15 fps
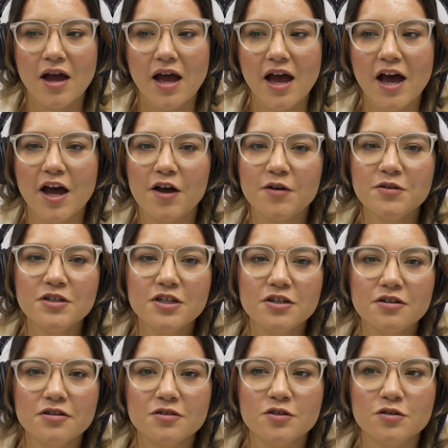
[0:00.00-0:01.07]
how do
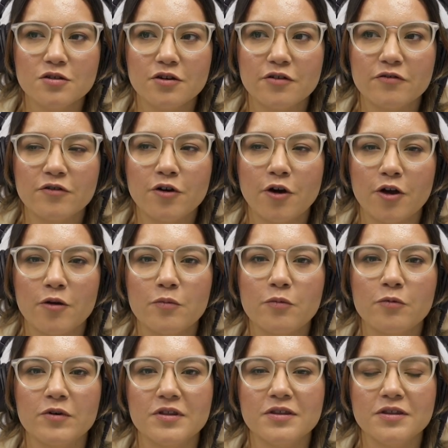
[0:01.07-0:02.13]
you sort of
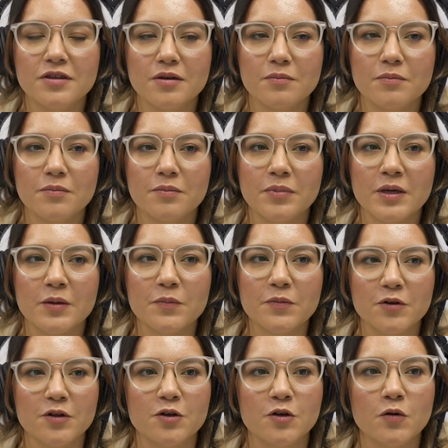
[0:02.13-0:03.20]
cope with
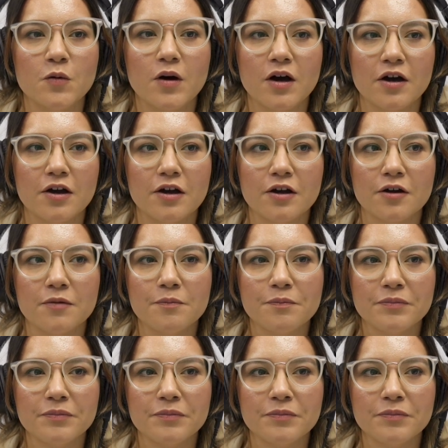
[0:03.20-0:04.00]
people who are